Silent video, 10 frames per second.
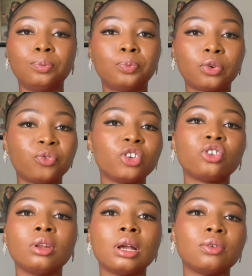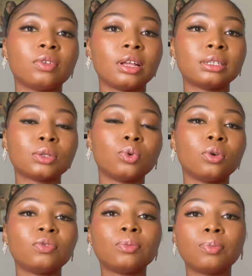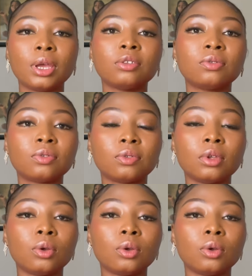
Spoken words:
professionals as one of the best